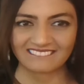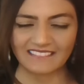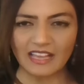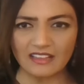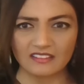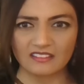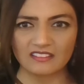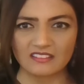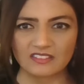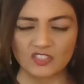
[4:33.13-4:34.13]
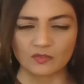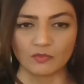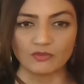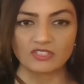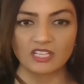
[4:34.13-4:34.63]
That
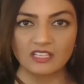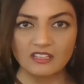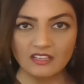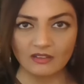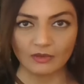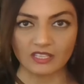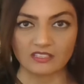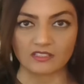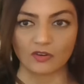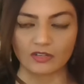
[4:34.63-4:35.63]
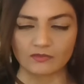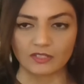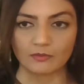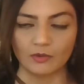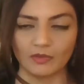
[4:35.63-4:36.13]
smooching with his dog has
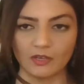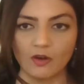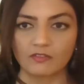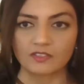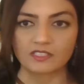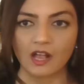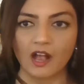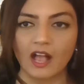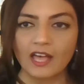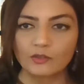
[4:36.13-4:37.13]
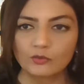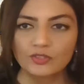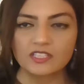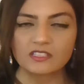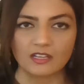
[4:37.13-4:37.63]
really put me off, because I had all
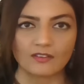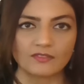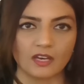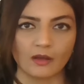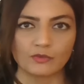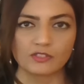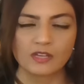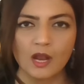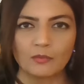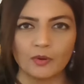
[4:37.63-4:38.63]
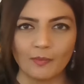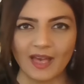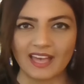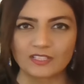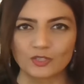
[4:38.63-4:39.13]
this stuff that I was
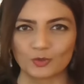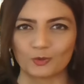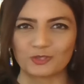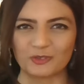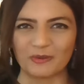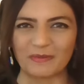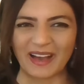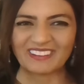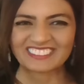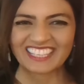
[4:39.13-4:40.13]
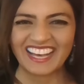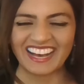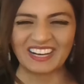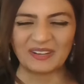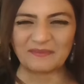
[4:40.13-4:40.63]
prepared to talk to you about,
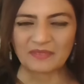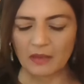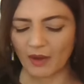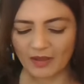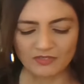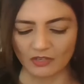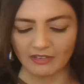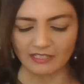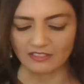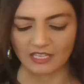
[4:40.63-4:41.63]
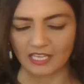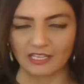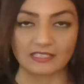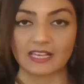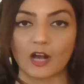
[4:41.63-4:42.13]
but I'm so ready to
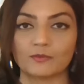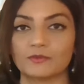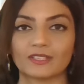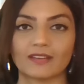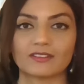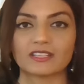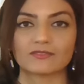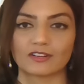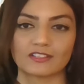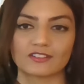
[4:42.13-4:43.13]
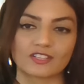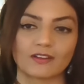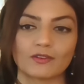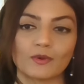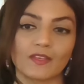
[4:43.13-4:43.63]
hear his album whenever he's ready to
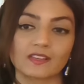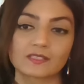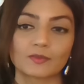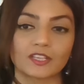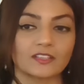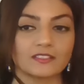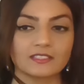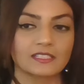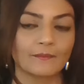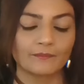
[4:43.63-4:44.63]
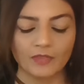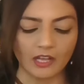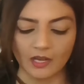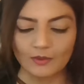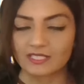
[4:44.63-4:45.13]
share it with us, because
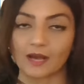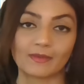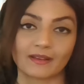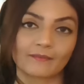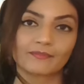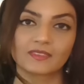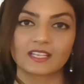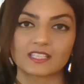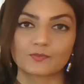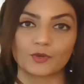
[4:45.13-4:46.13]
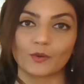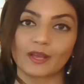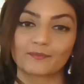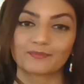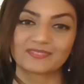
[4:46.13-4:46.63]
I know it's coming, it's
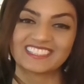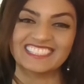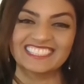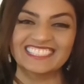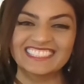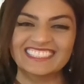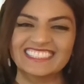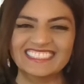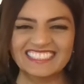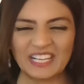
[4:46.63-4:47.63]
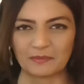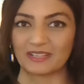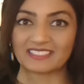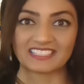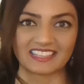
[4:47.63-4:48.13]
brewing.
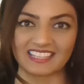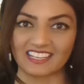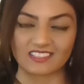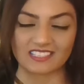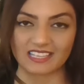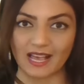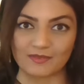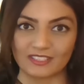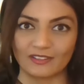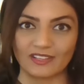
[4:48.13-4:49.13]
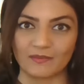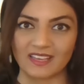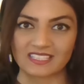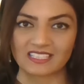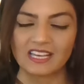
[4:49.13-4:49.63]
But isn't that just absolutely
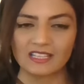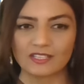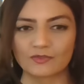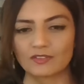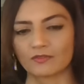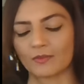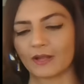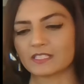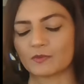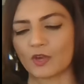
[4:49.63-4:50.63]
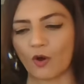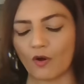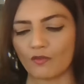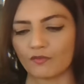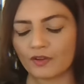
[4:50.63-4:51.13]
amazing? This really reminds me
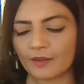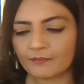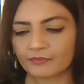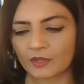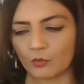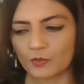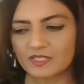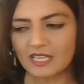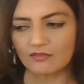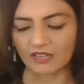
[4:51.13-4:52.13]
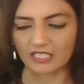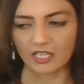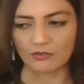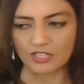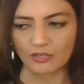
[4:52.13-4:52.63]
of, what was that
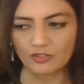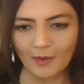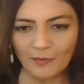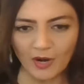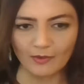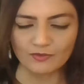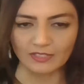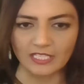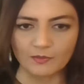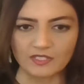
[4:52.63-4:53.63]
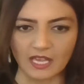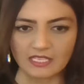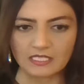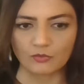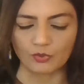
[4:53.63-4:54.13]
radio show? Do you remember I was really
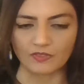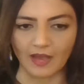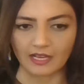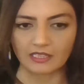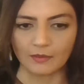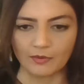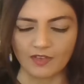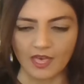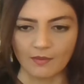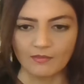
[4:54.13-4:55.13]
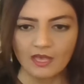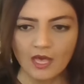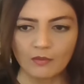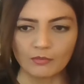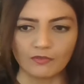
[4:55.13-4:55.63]
obsessed with that clip of him
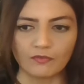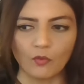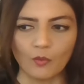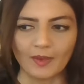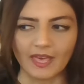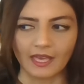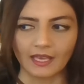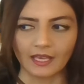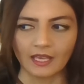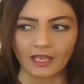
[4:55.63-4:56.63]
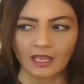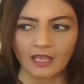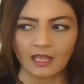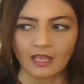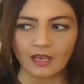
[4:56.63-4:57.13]
performing
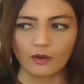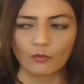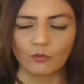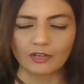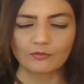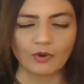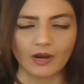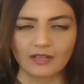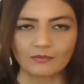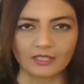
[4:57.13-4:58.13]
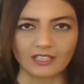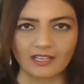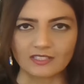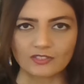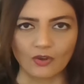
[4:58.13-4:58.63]
one of Brian
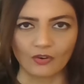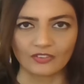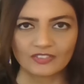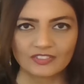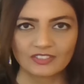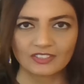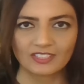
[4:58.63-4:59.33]
McKnight's songs?